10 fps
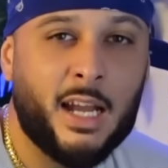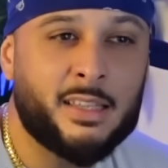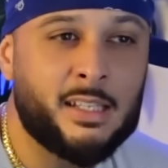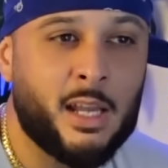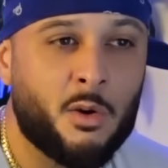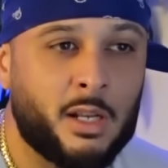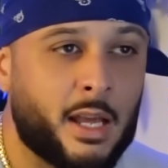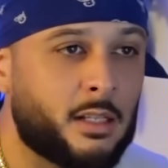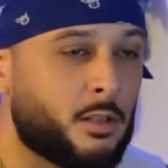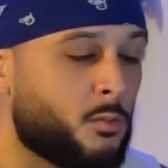I think they were
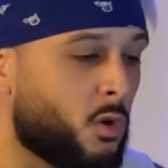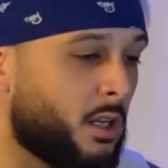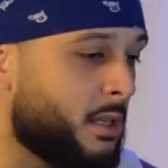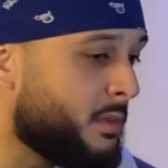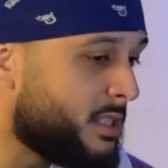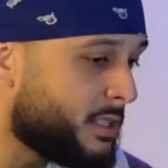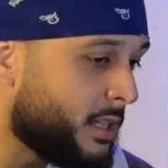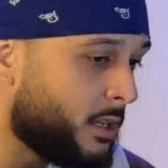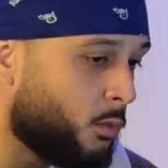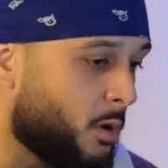like a little more
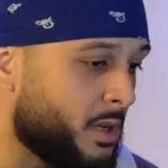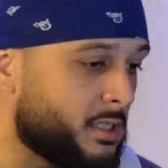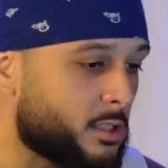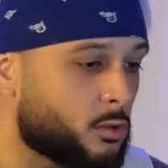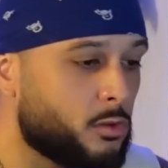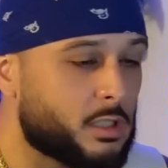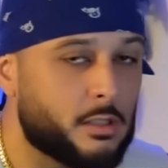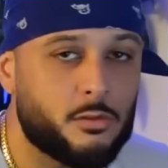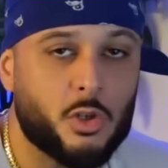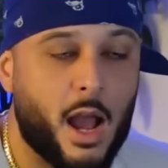limited, a women's
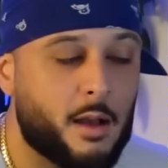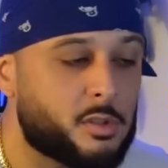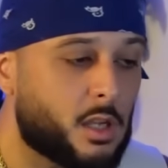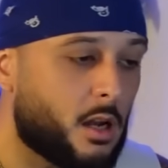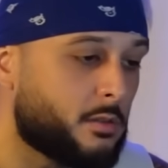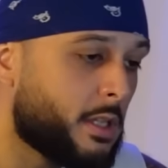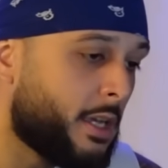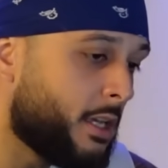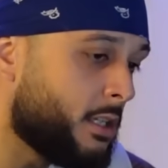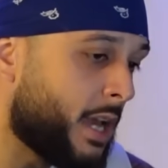exclusive drop. So
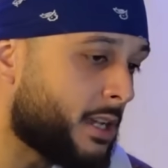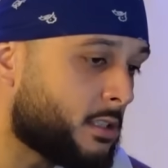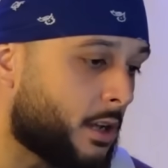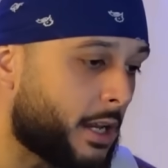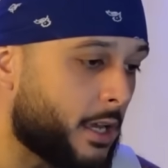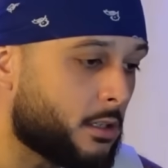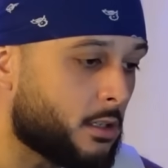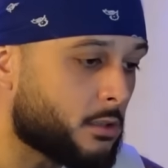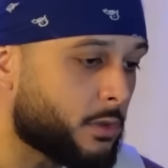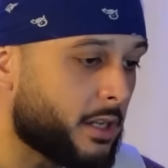you guys know how that
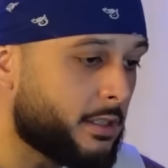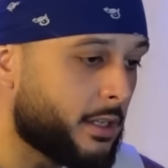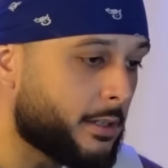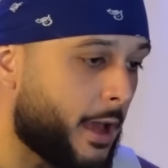goes right there.